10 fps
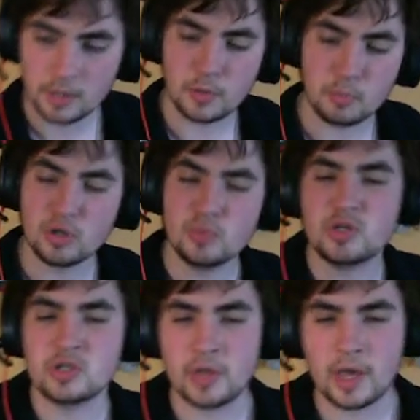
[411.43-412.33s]
They're pretty
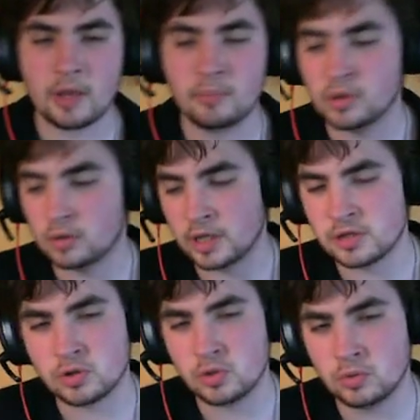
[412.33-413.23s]
much that, but
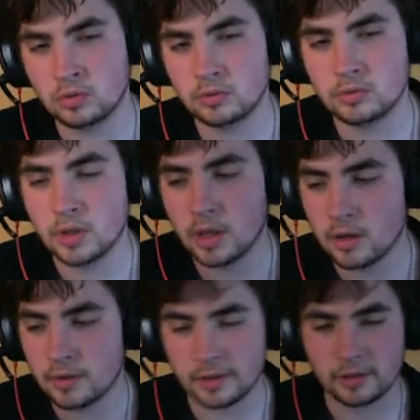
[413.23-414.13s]
less cool.
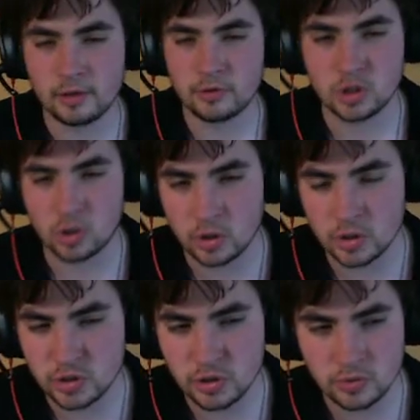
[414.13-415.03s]
Like they'll
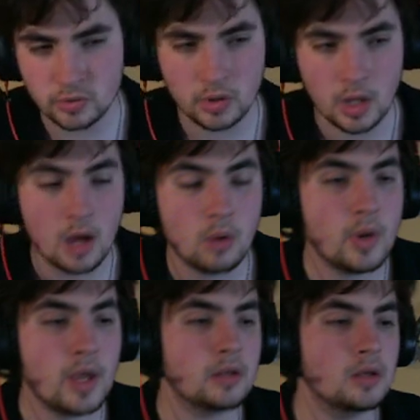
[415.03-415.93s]
charge you.
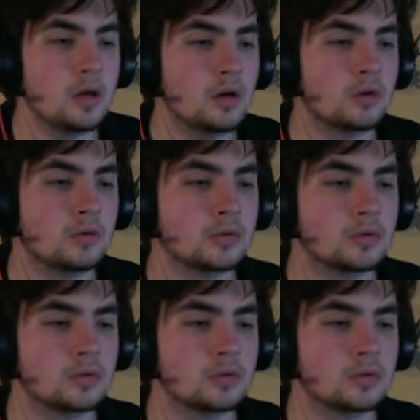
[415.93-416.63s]
Wait, no.